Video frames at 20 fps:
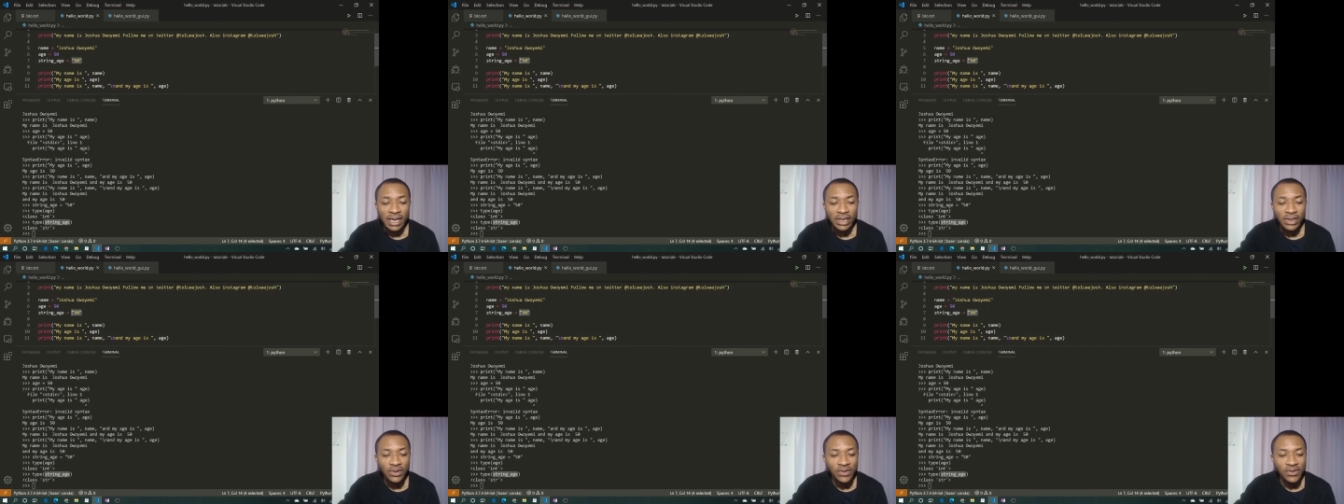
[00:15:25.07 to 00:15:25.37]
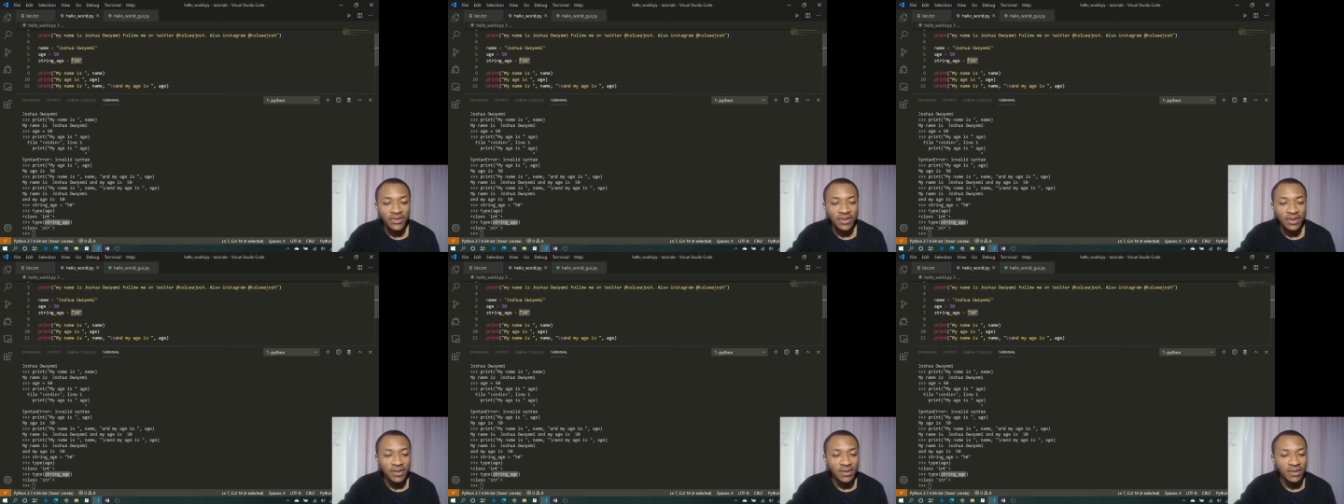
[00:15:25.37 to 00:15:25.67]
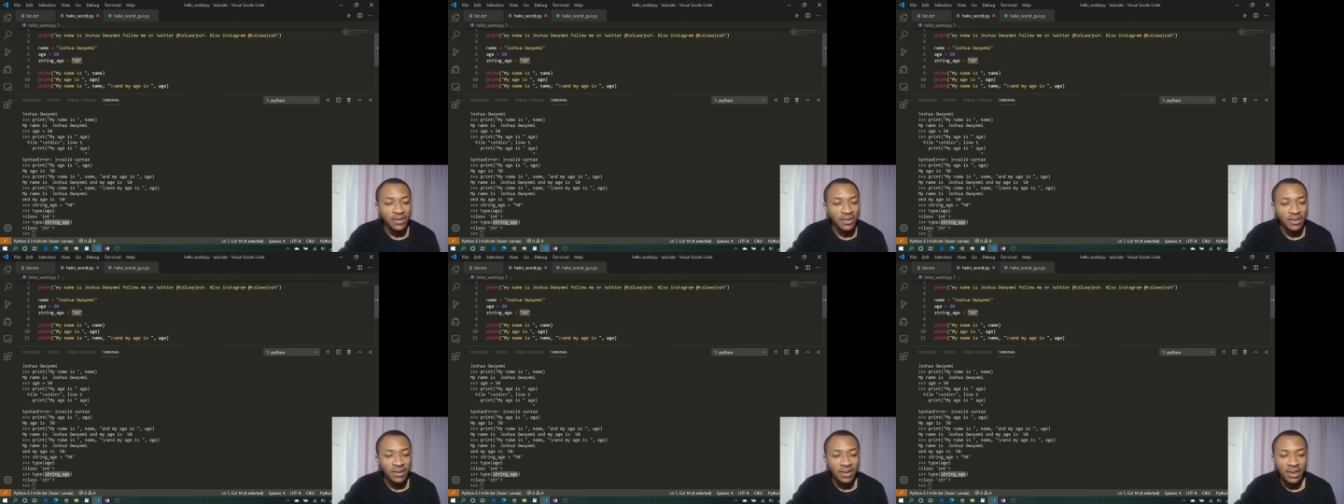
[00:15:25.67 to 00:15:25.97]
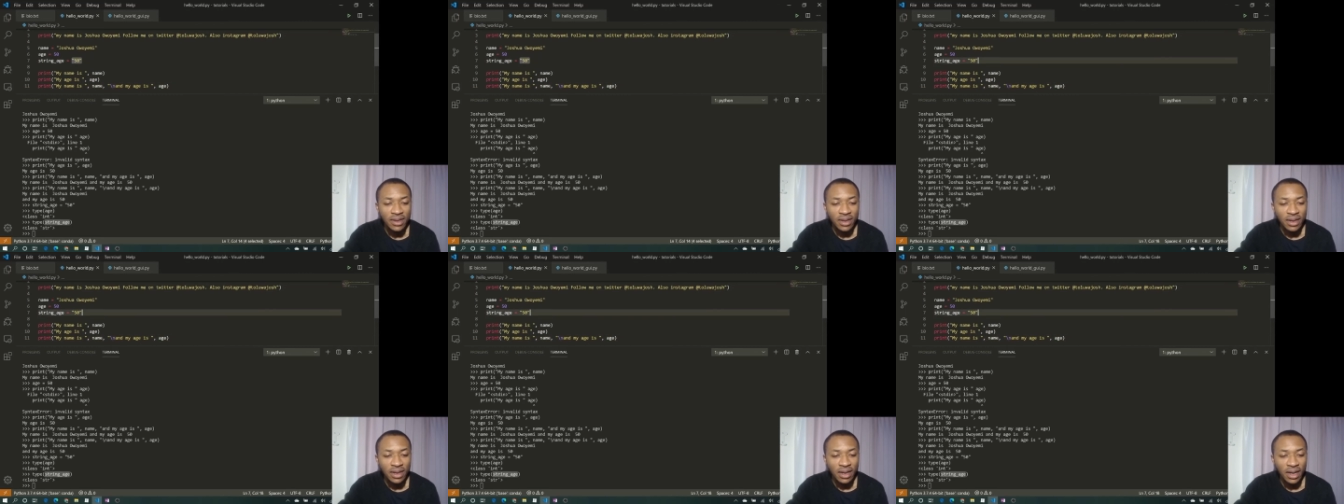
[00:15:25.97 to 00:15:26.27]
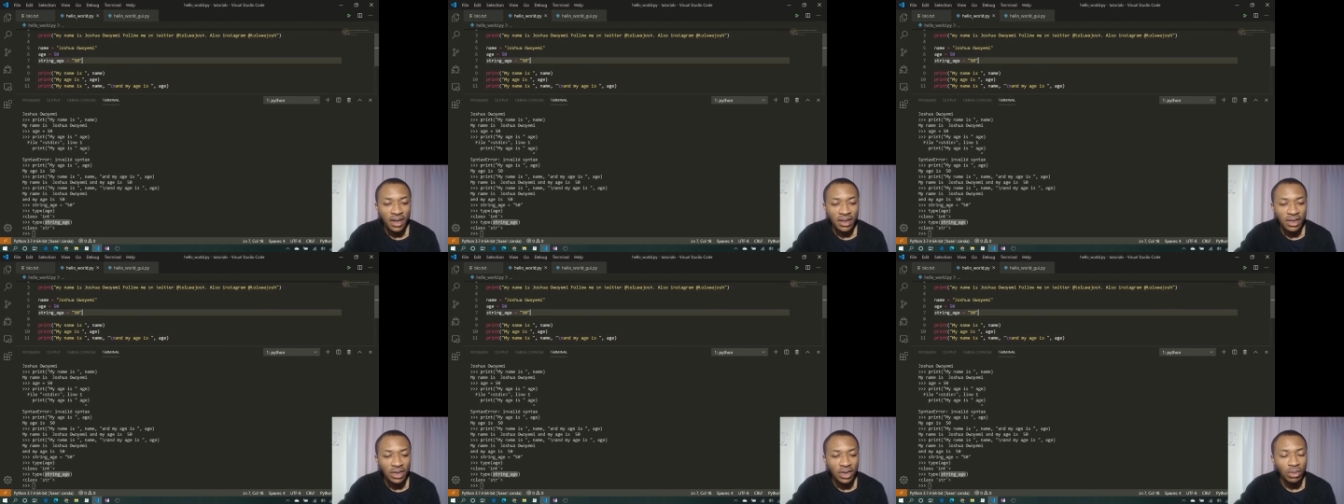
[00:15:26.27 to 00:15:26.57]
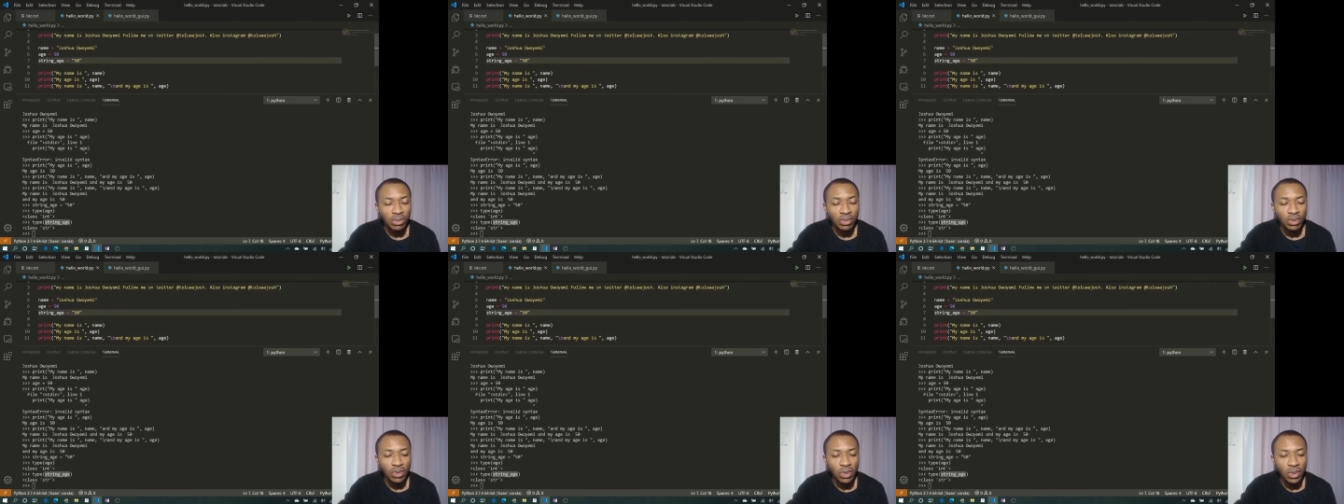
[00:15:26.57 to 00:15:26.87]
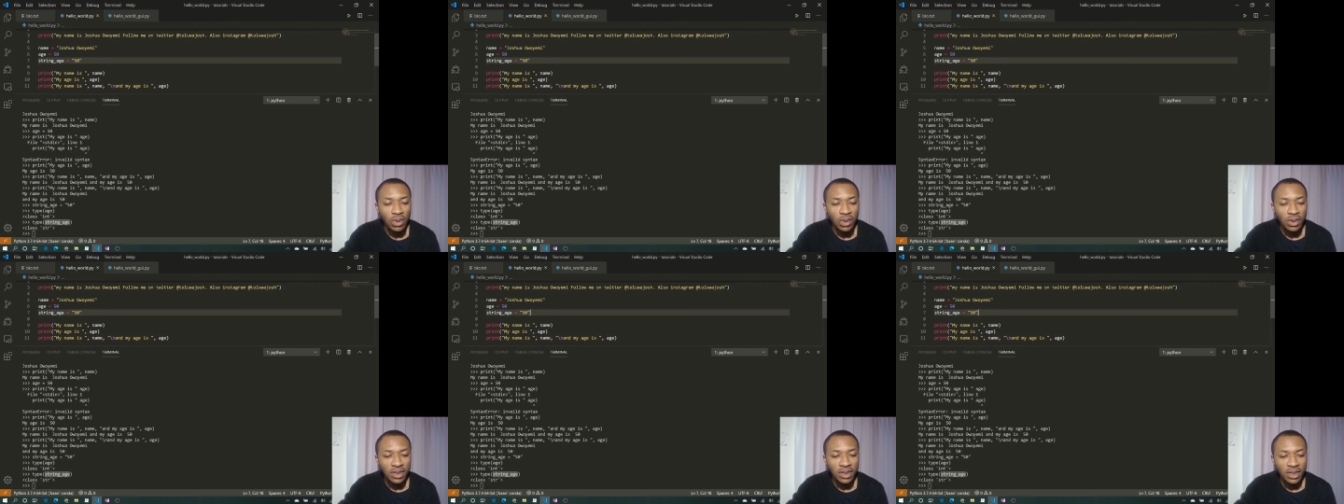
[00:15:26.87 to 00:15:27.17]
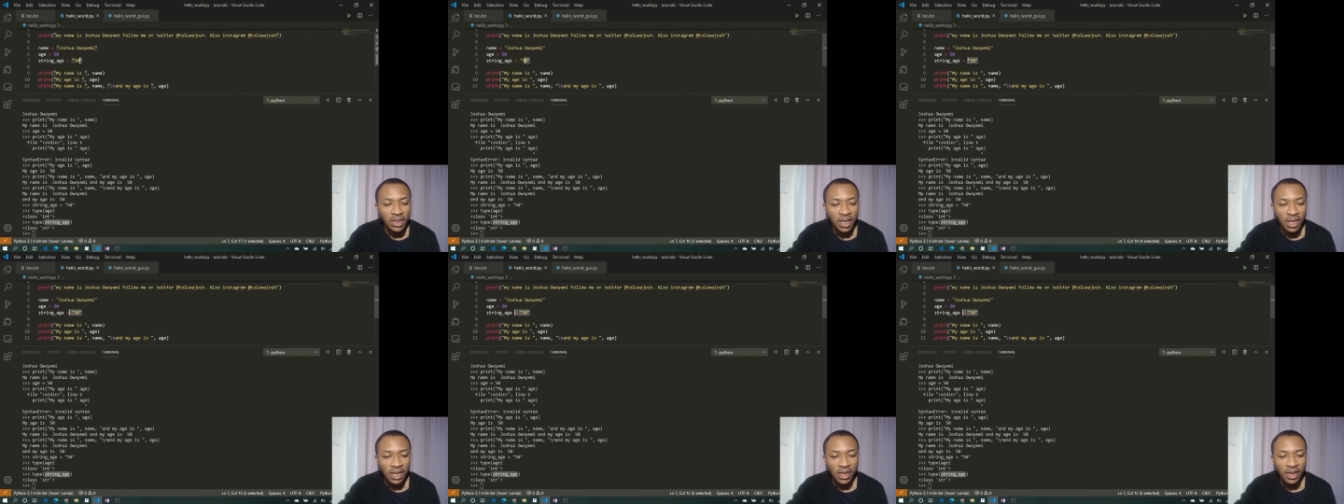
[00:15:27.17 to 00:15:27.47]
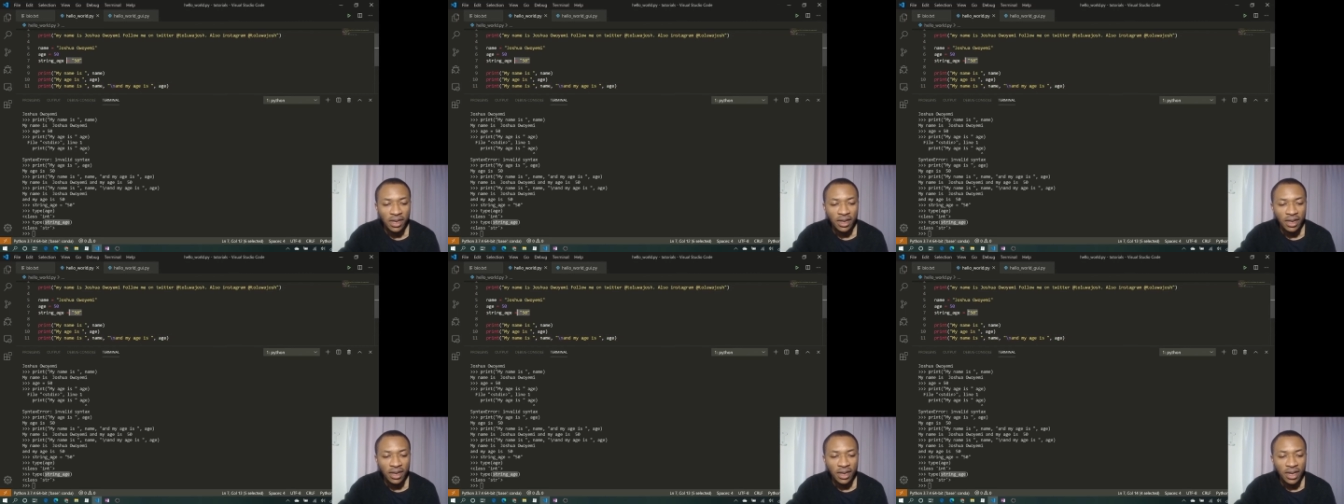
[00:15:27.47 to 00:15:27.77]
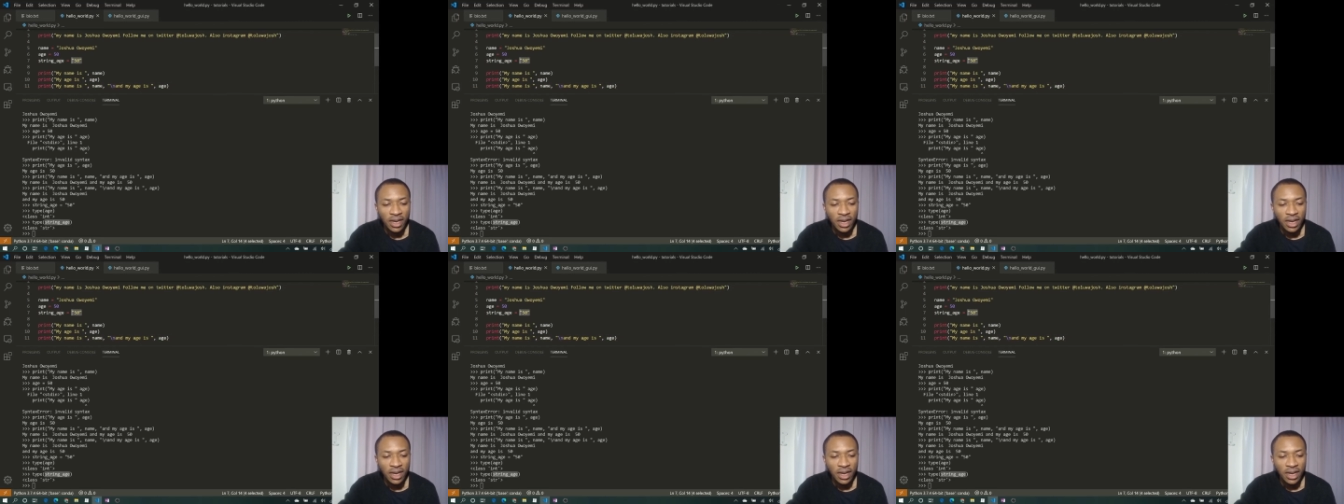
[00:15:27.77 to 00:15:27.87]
using the double quote here.